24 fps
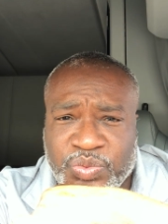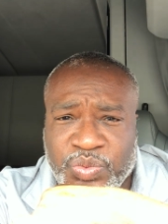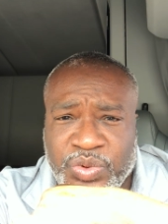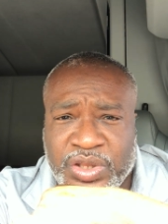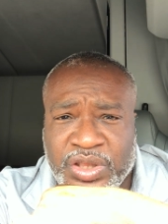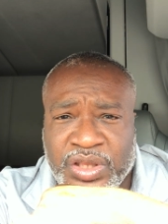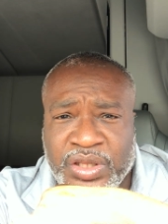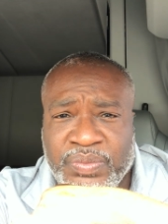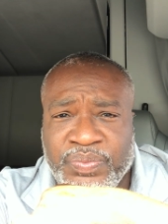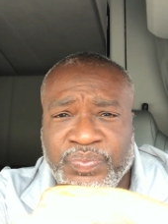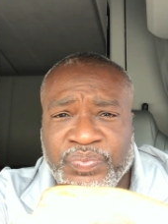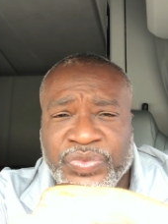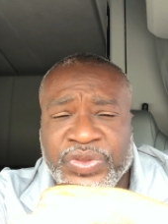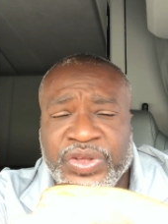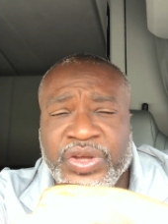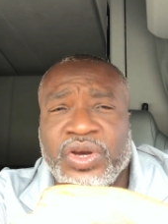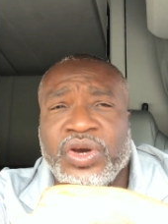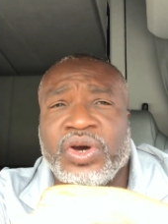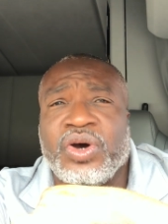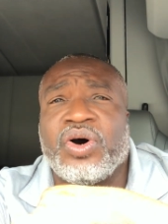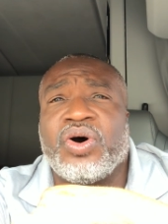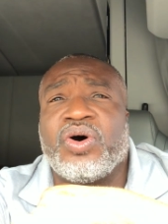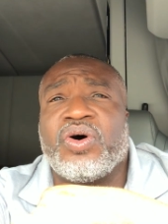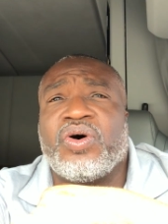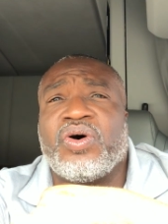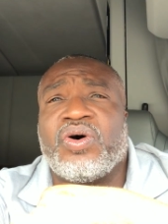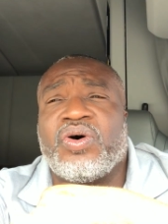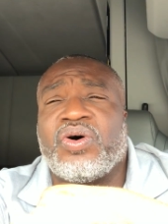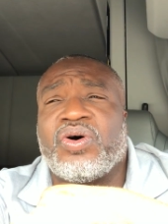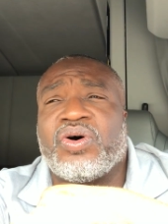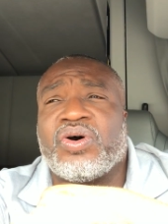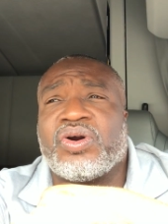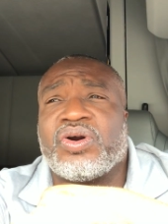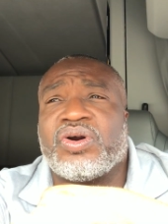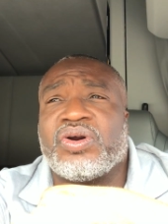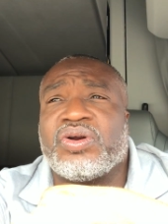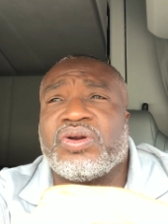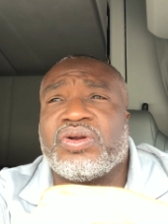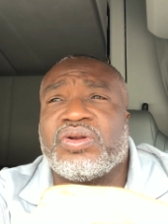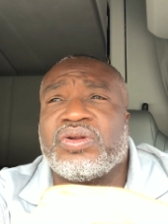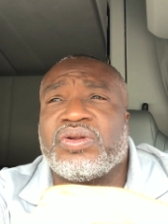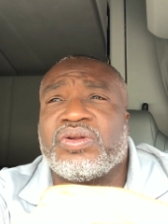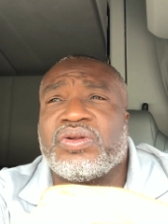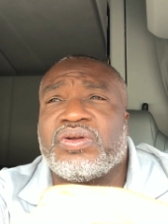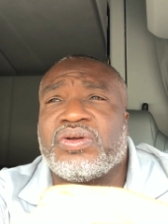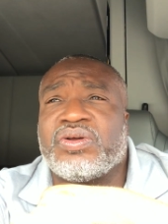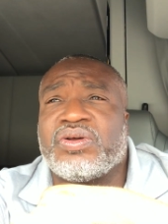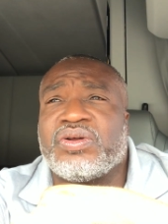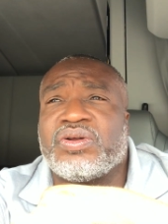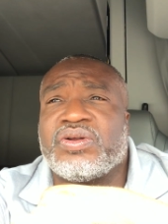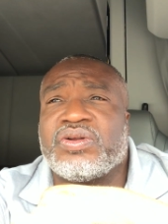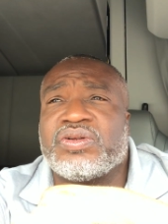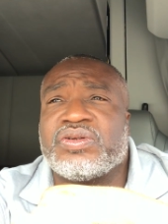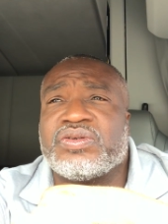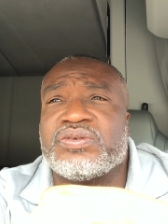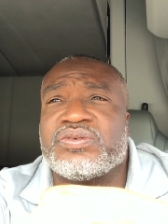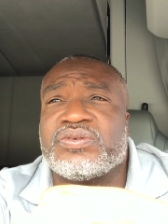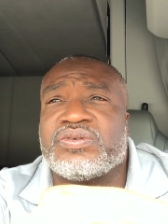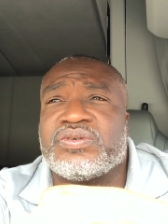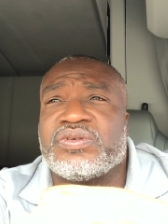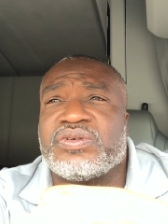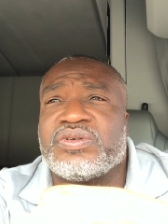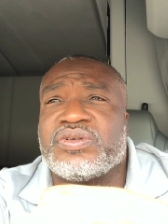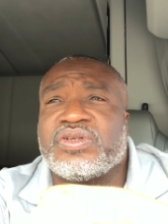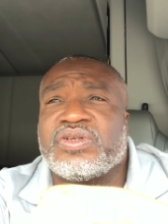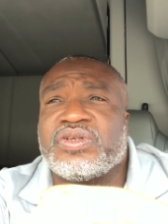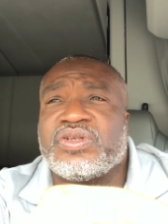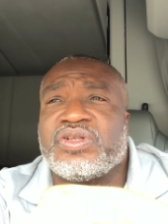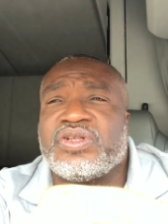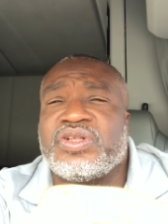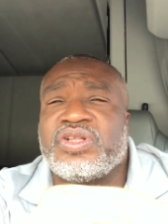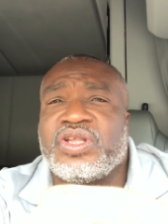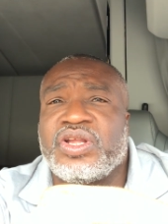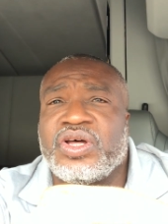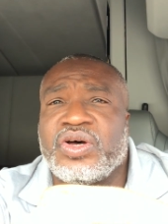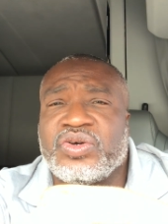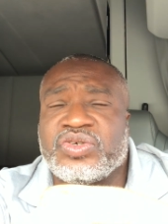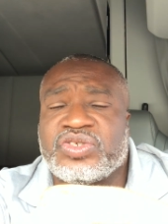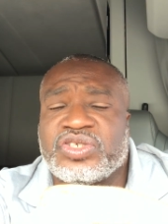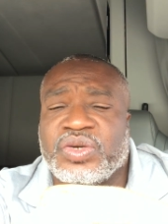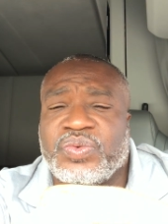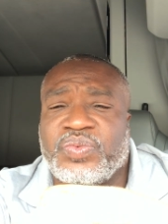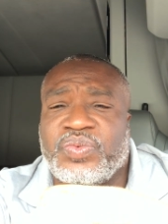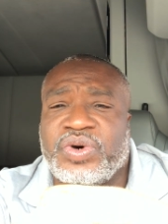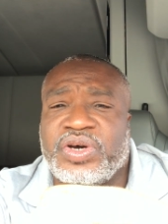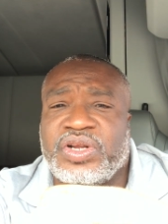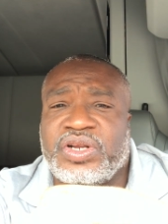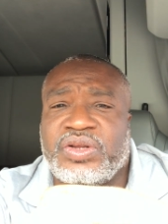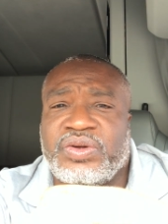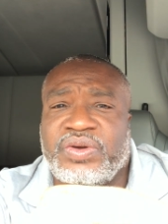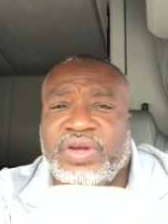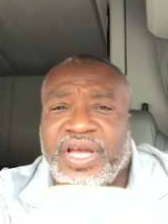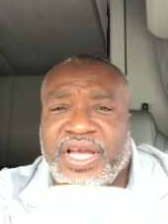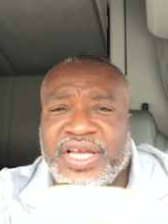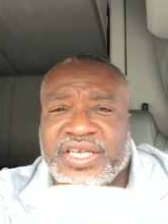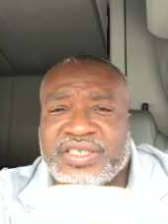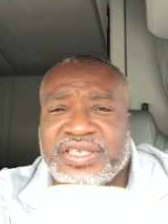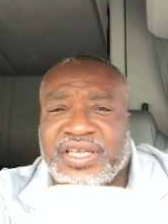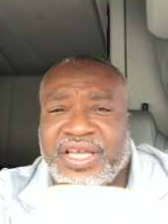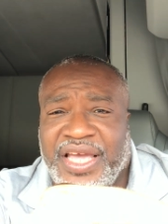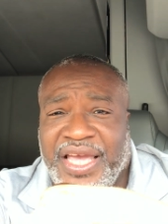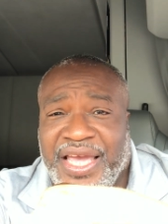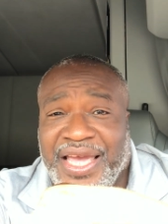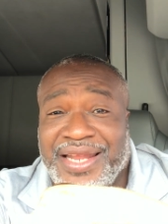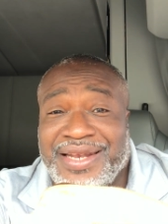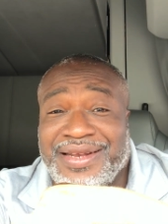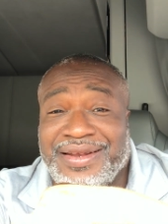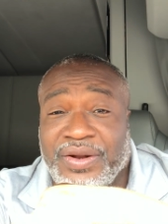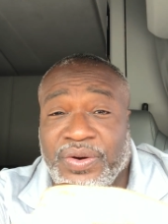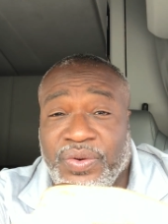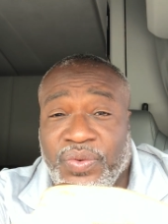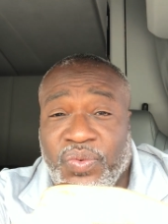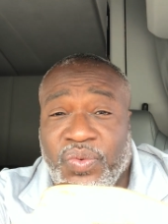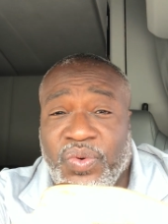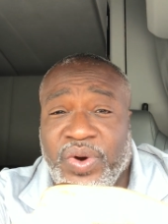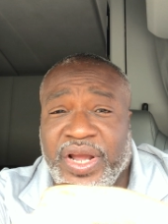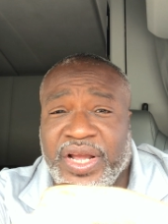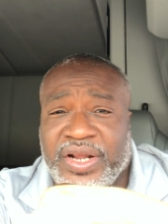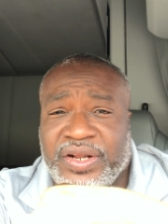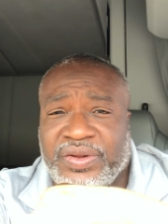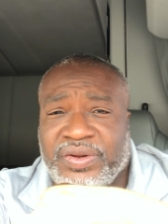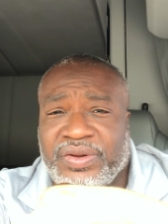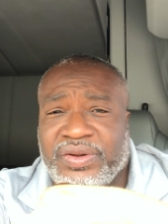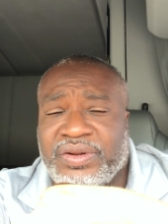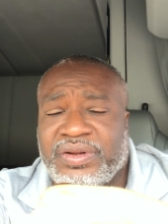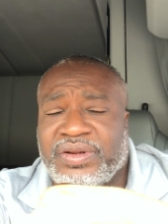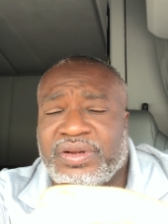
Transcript: with them or know someone who has had direct